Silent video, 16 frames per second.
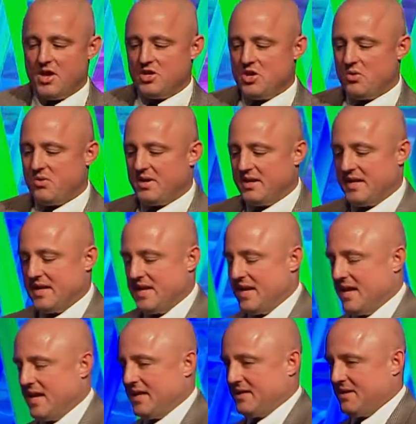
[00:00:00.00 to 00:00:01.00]
you can
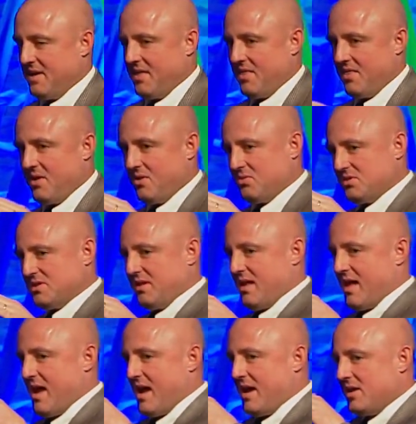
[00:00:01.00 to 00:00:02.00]
get those
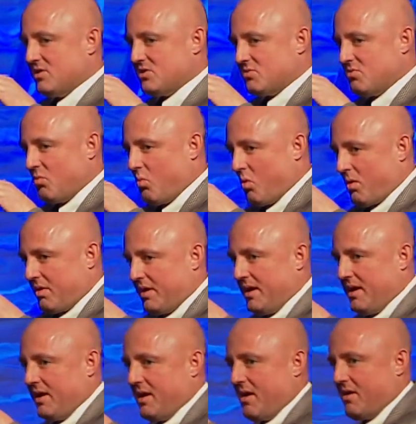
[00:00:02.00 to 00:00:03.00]
lines
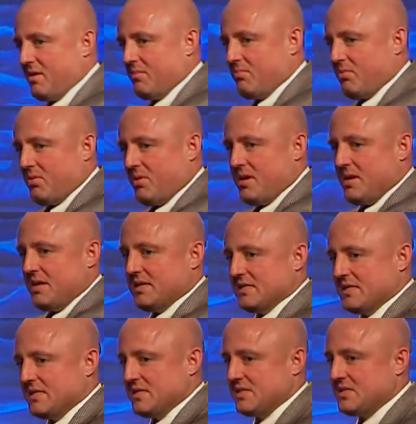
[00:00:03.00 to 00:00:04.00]
working on a pretty
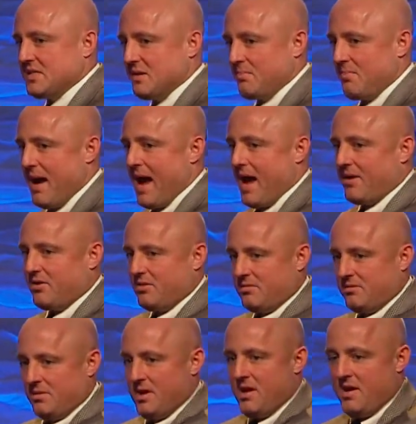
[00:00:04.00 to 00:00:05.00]
consistent pattern
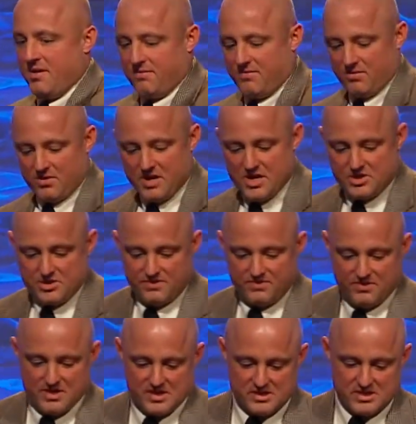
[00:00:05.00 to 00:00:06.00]
for each of
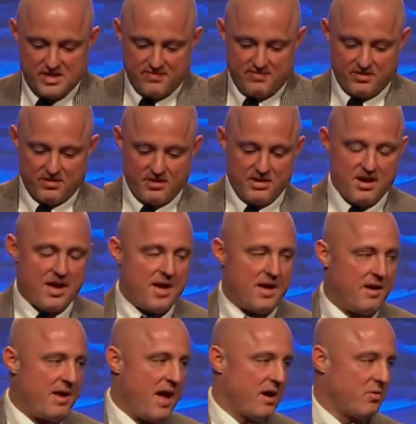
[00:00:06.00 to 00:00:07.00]
these different
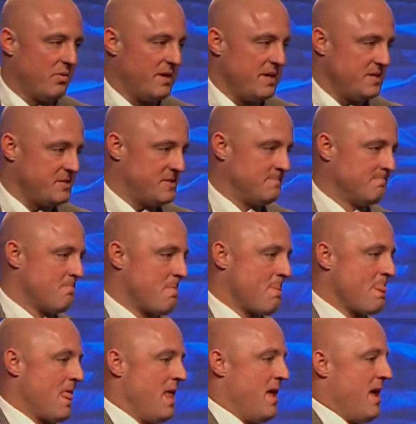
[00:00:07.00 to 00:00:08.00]
equities
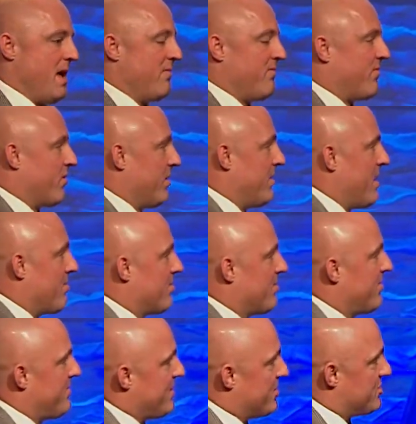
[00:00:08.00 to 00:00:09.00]
for a number of
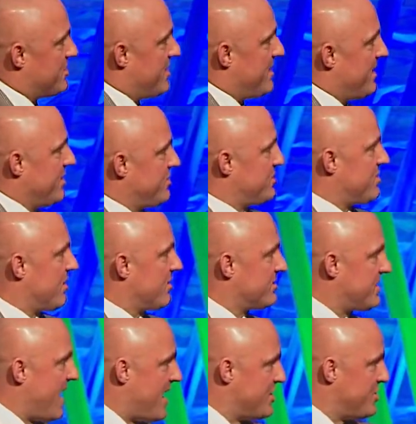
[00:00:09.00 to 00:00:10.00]
years, and then you start to,
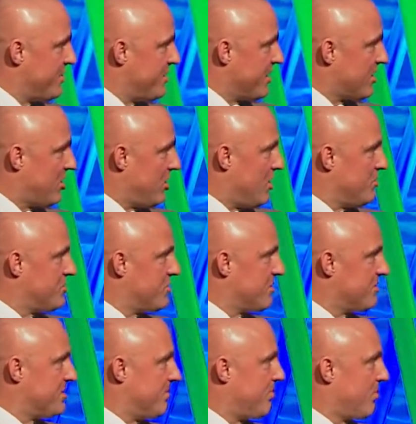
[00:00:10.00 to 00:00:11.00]
as you get closer
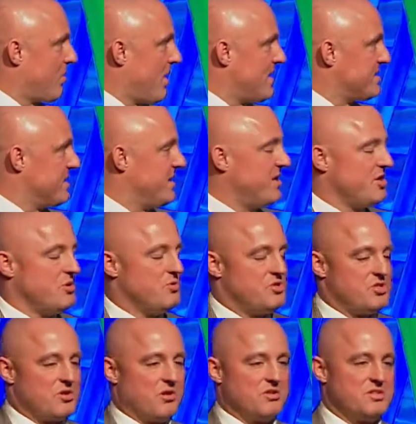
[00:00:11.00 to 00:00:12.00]
to present, you
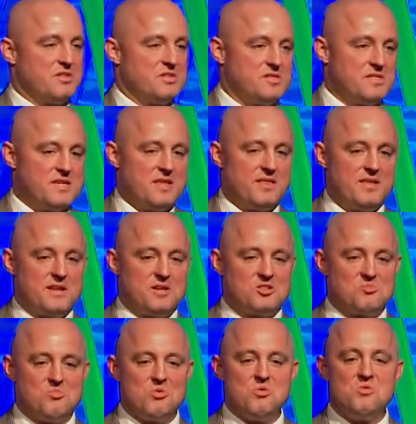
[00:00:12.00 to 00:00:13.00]
start to see things
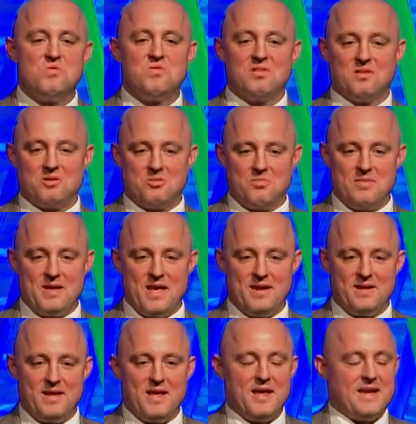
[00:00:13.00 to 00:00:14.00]
move a little bit.
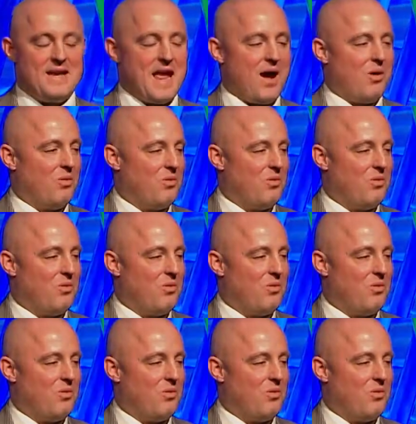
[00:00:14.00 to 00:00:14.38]
Now,